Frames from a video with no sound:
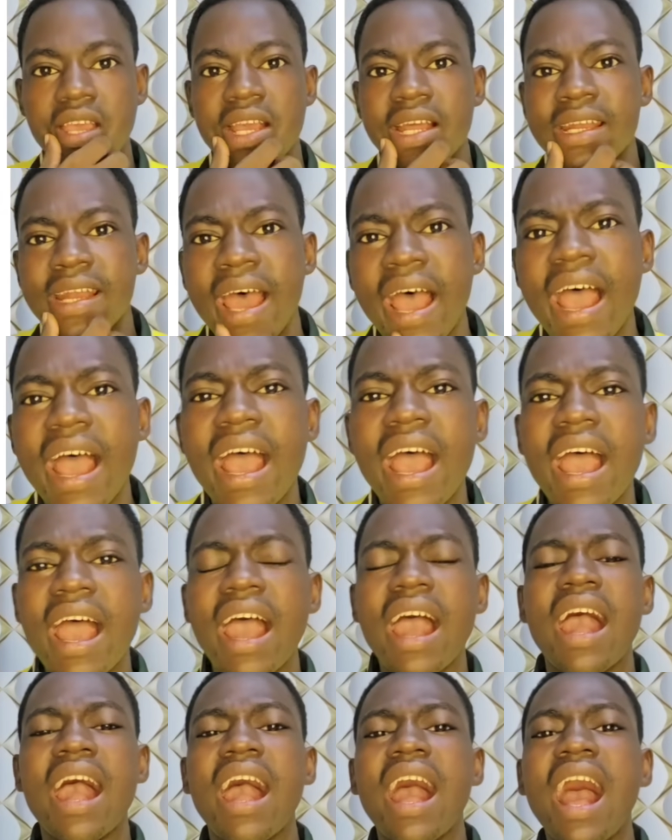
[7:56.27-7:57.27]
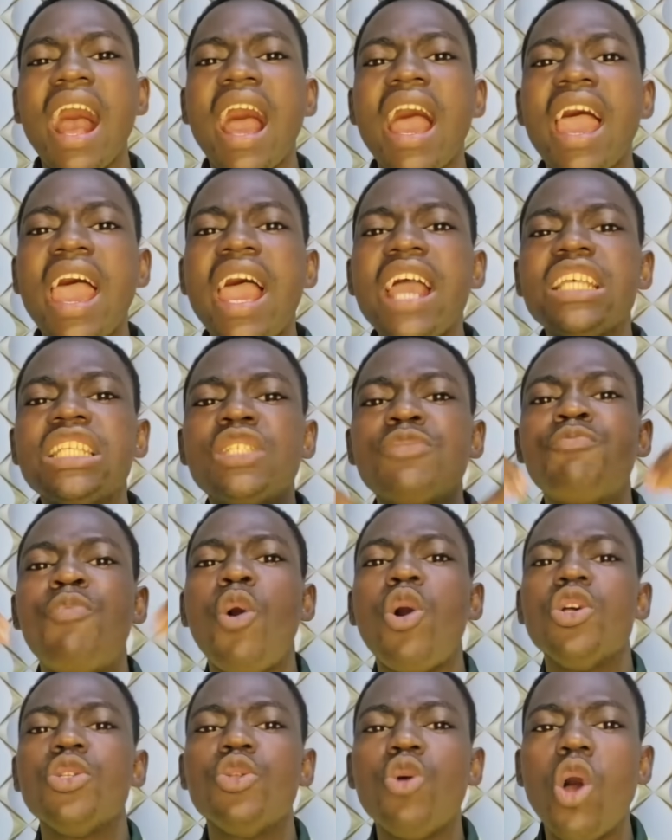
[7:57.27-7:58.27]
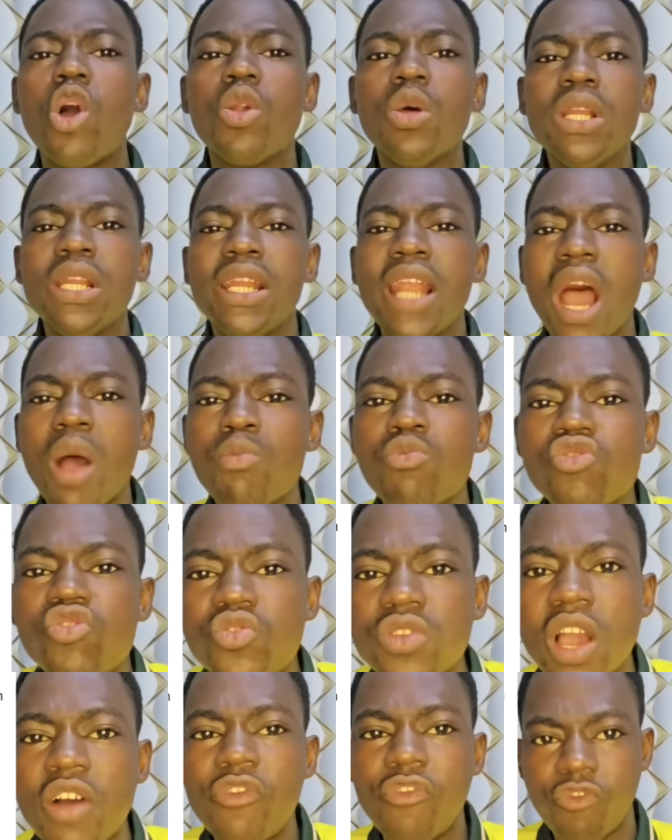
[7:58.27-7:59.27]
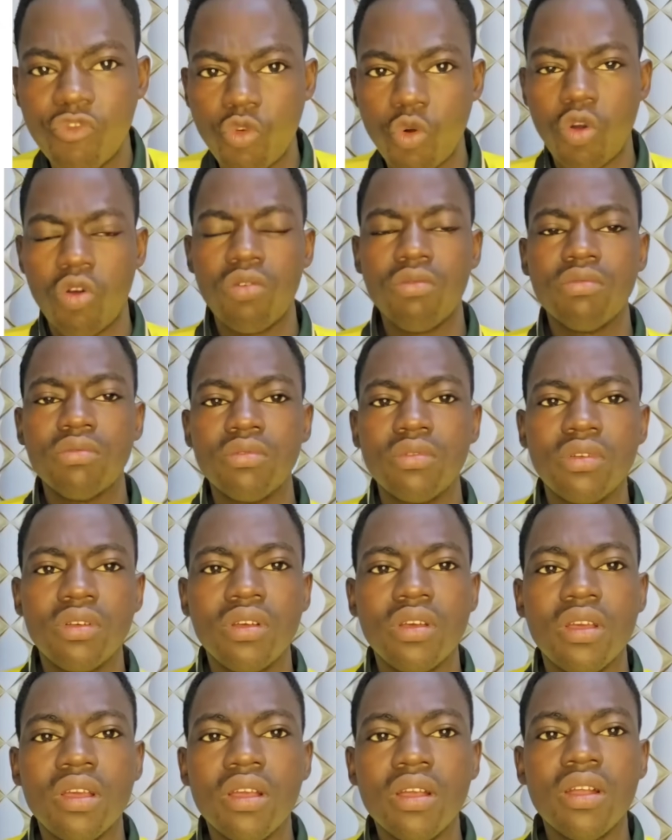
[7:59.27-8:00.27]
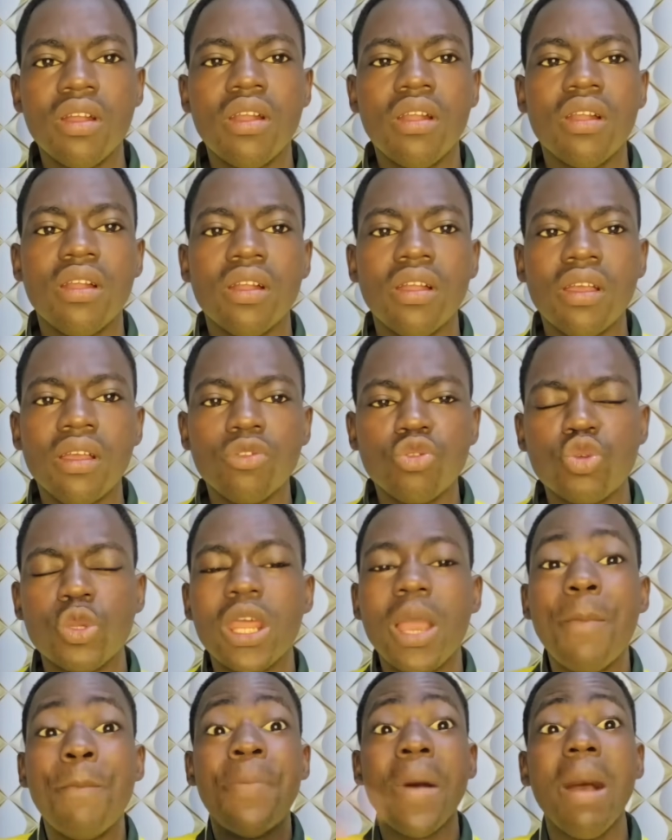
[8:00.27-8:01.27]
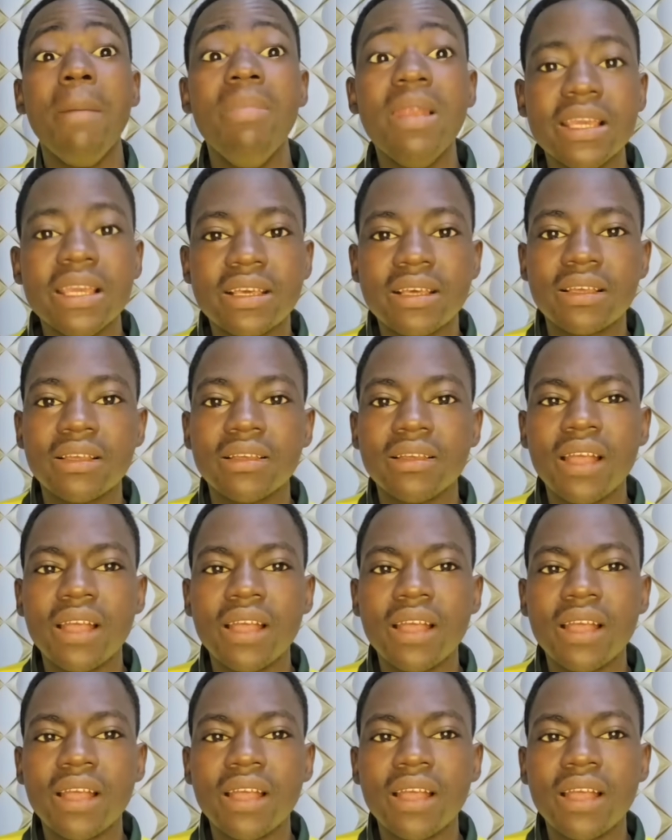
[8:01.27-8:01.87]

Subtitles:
Now, I expose you on abusuafo to the public.